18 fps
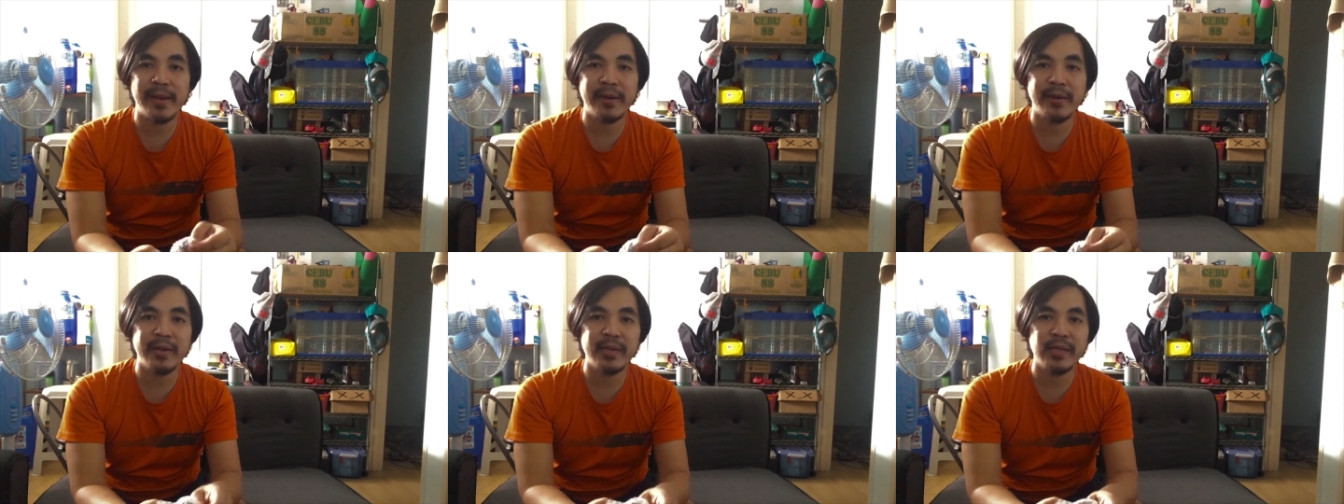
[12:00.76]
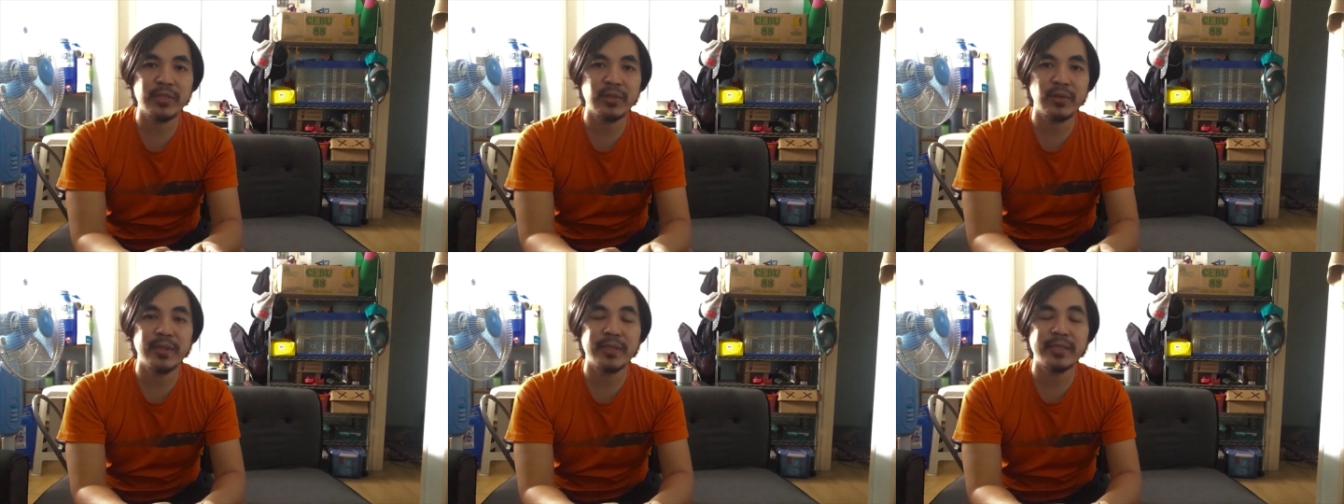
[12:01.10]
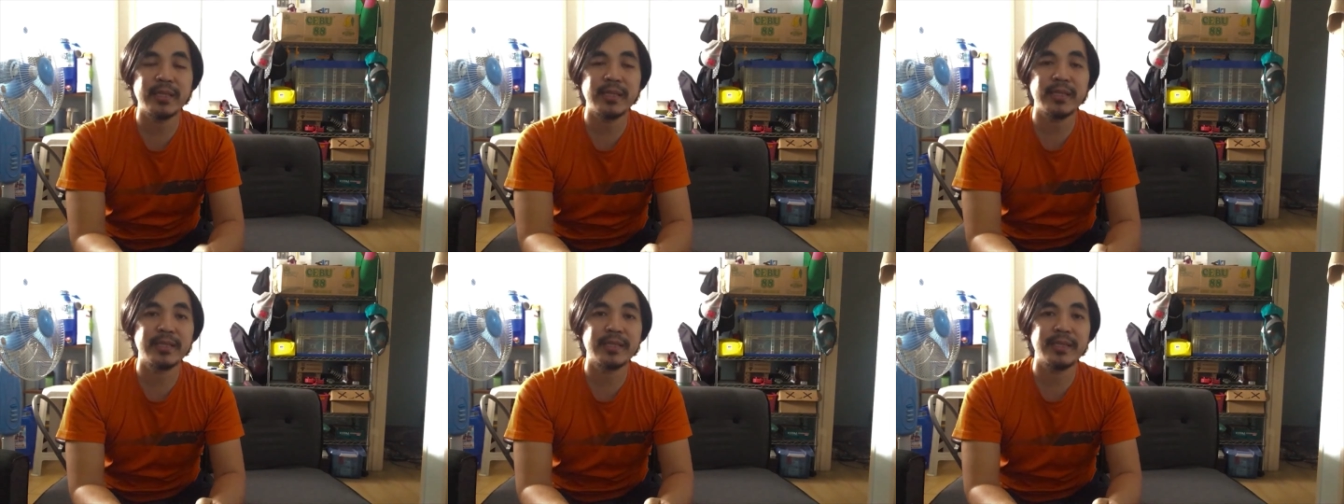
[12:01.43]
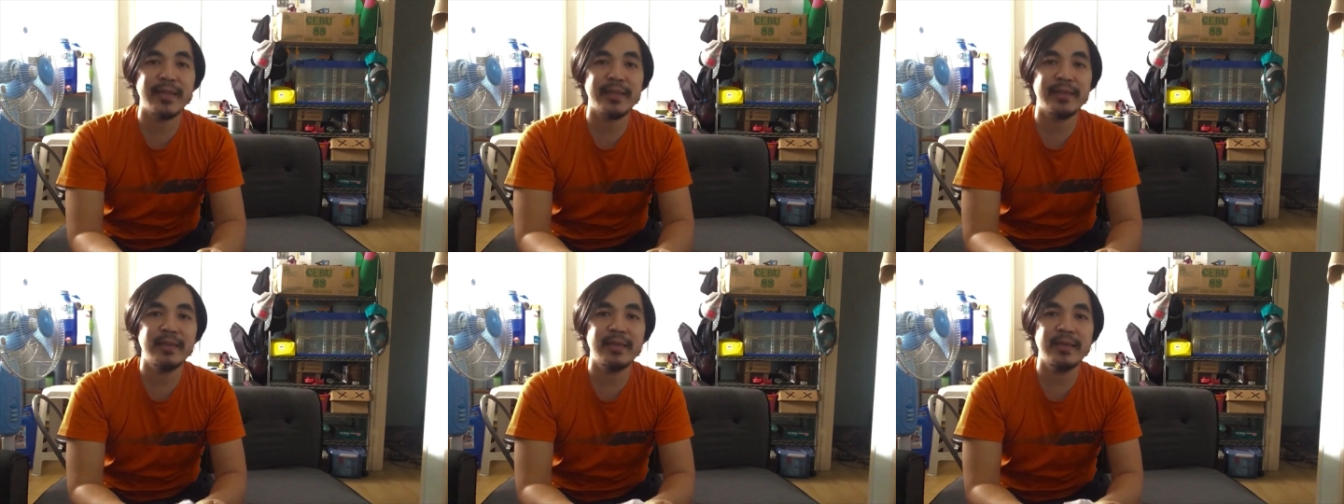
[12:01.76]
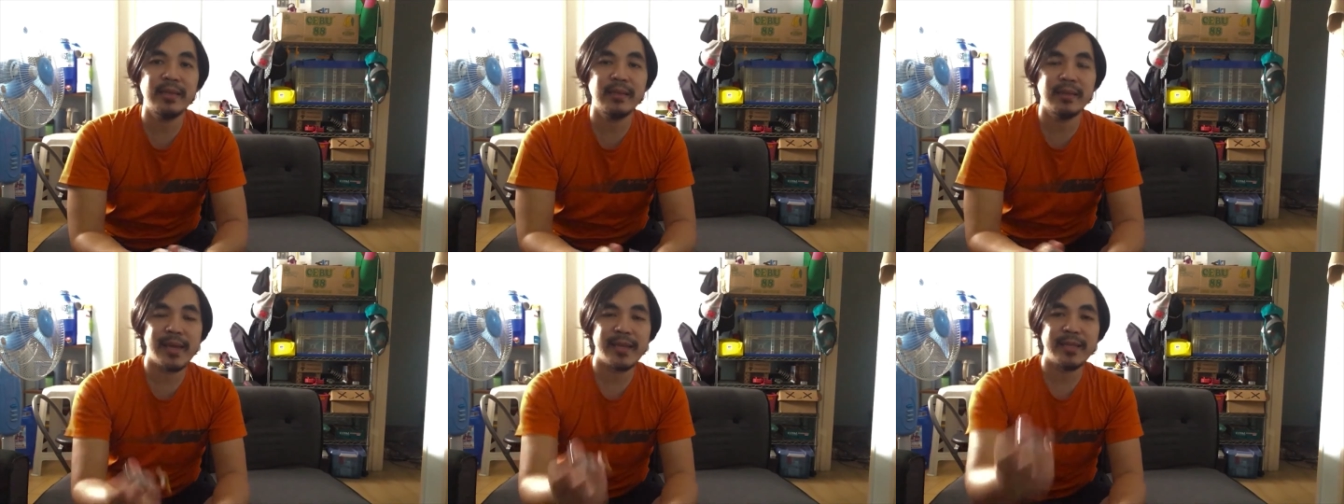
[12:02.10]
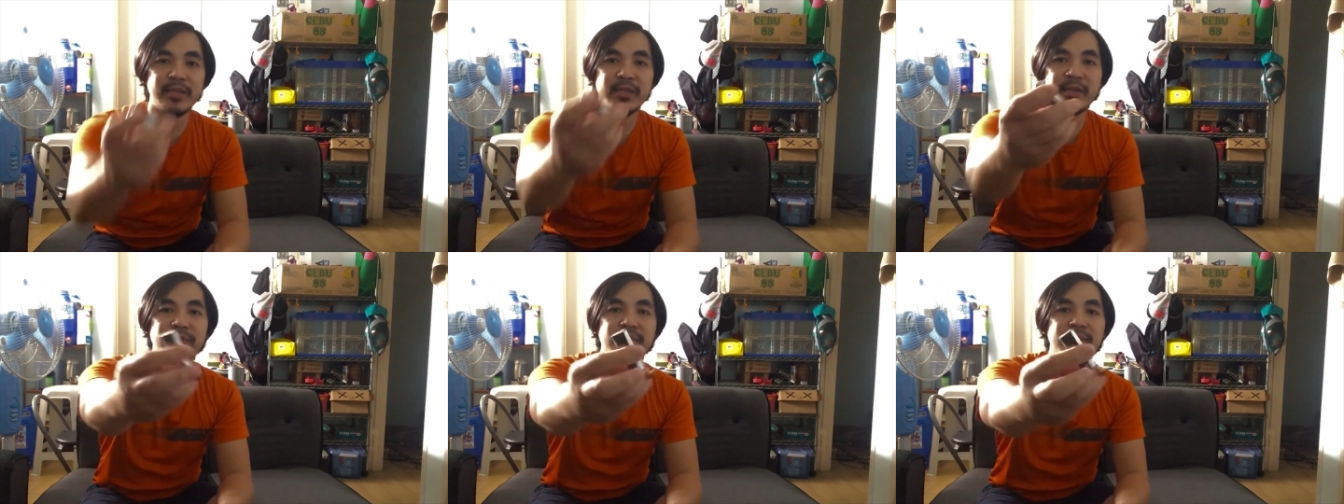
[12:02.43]
so it's slightly lighter
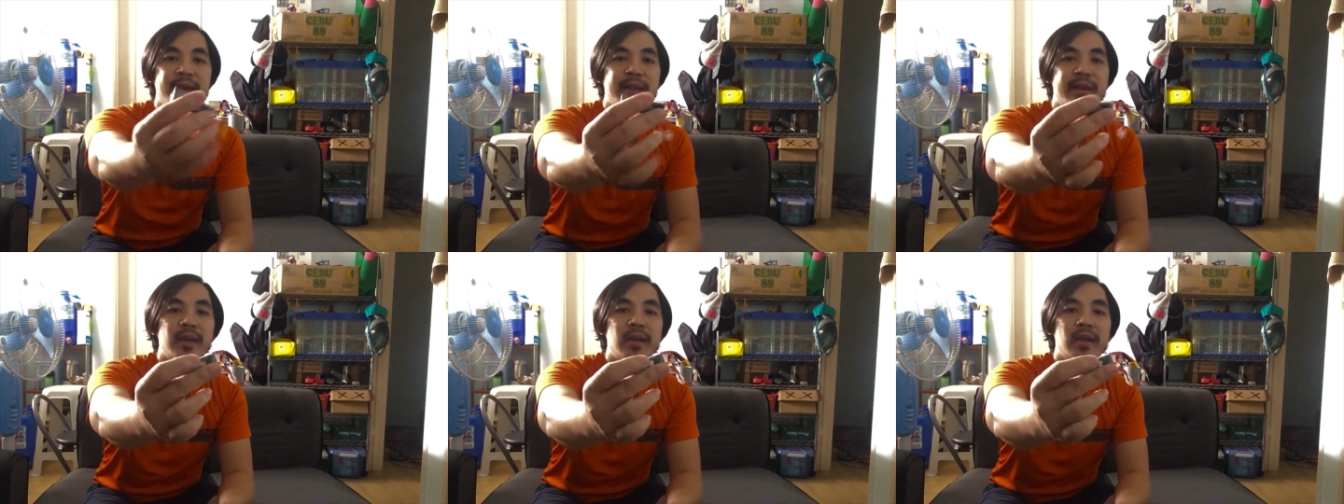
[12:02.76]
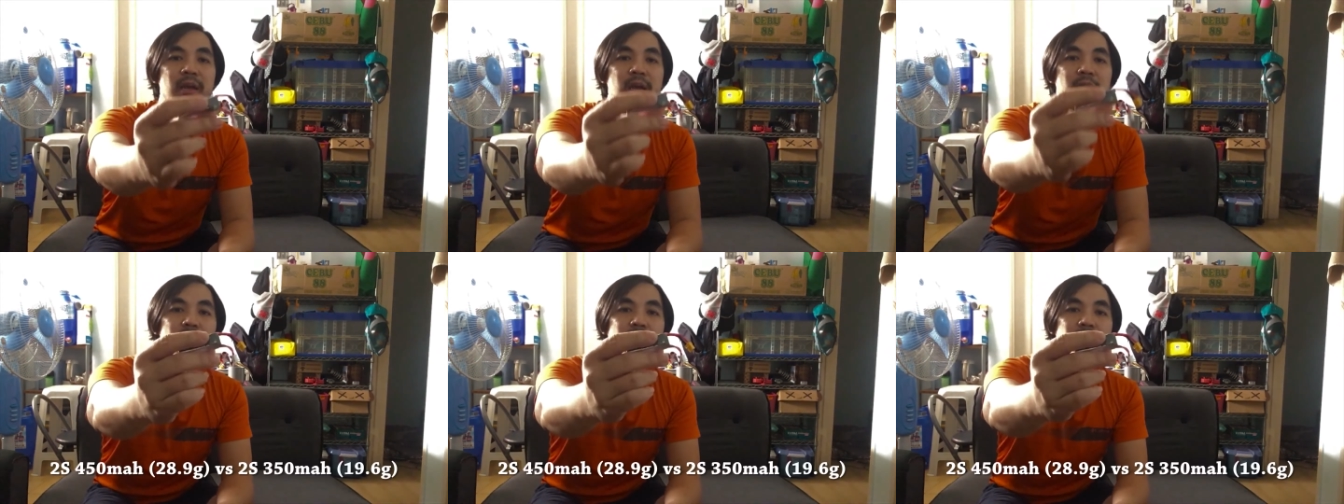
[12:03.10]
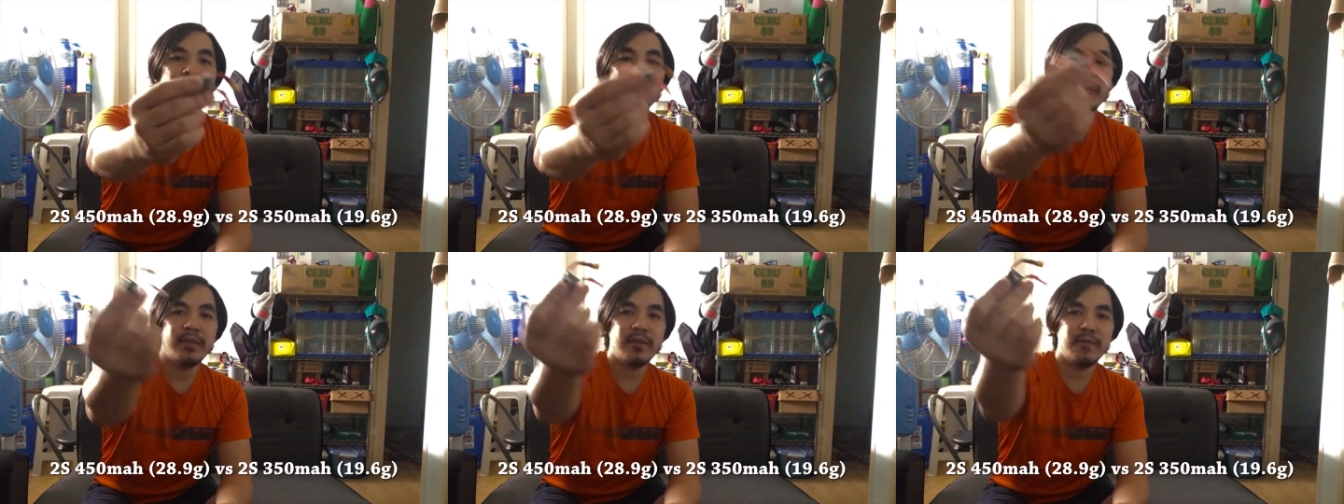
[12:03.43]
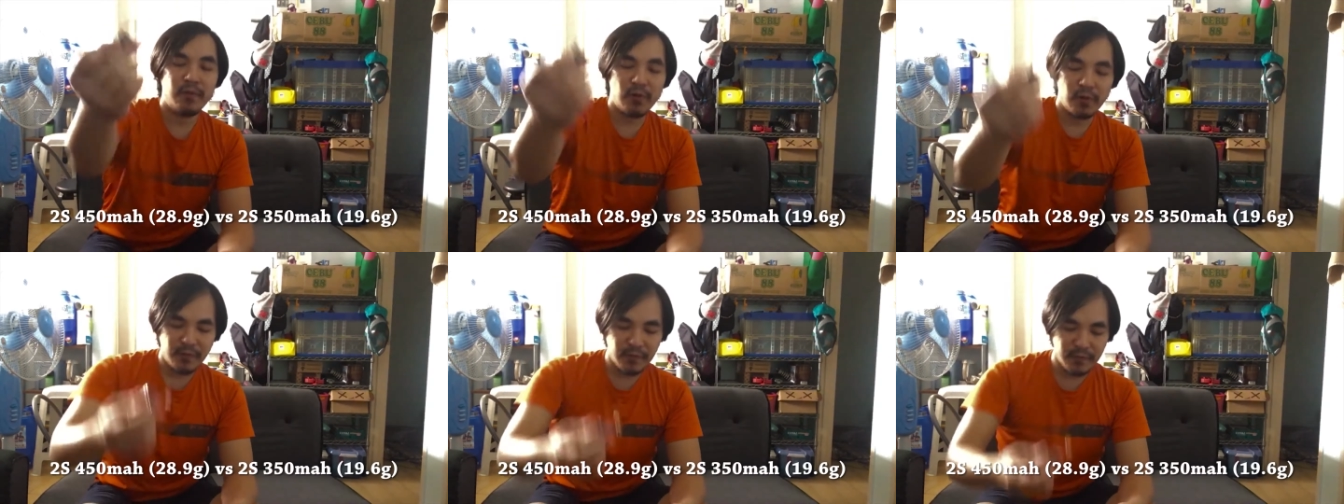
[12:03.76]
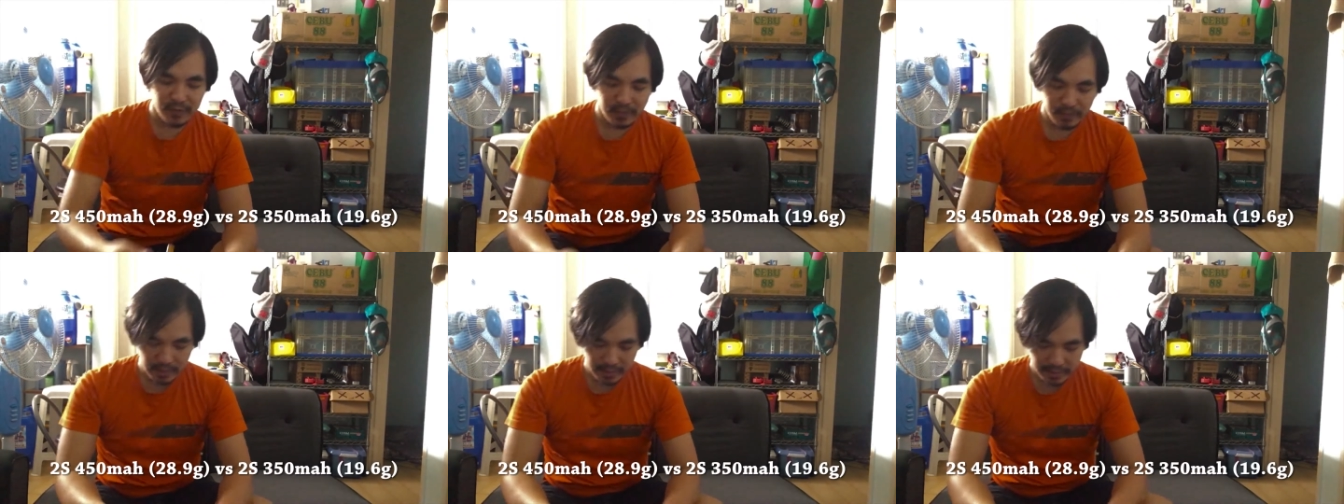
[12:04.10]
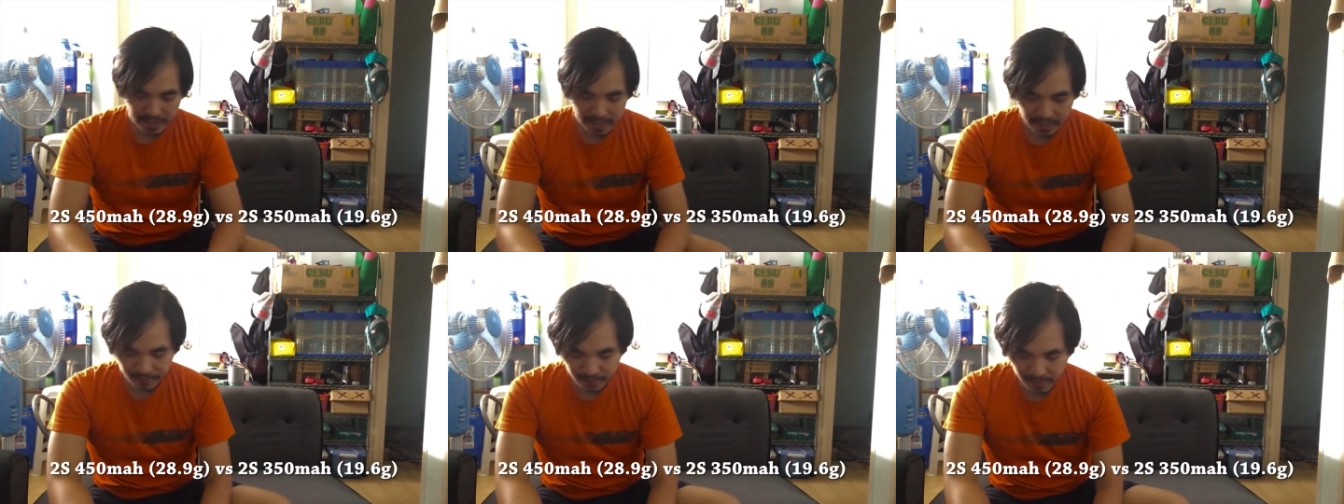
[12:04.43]
than the 450
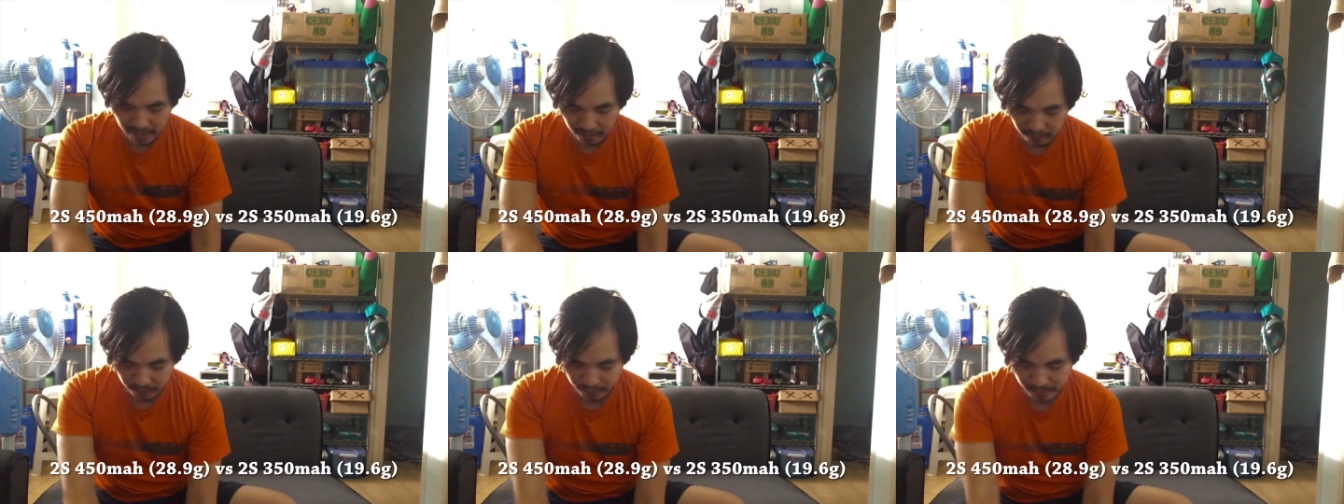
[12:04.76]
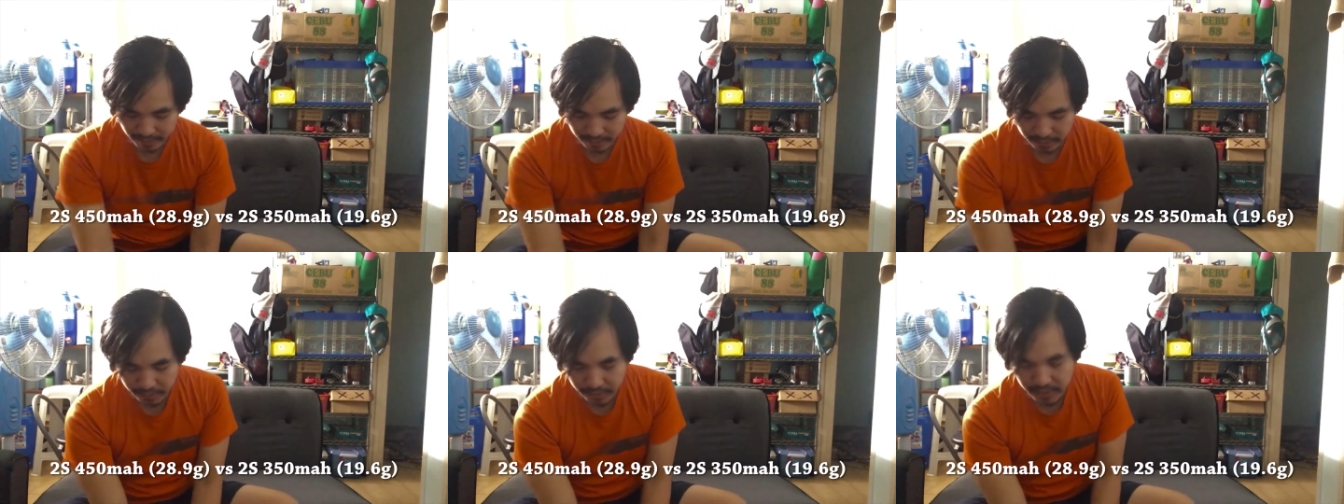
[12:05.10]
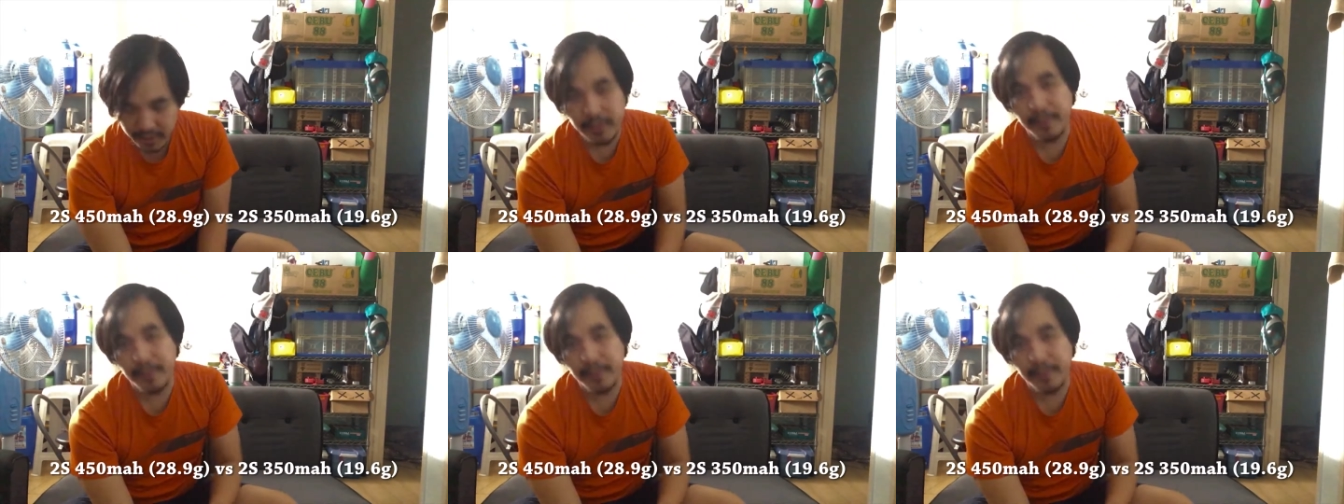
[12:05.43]
milliamp hour battery.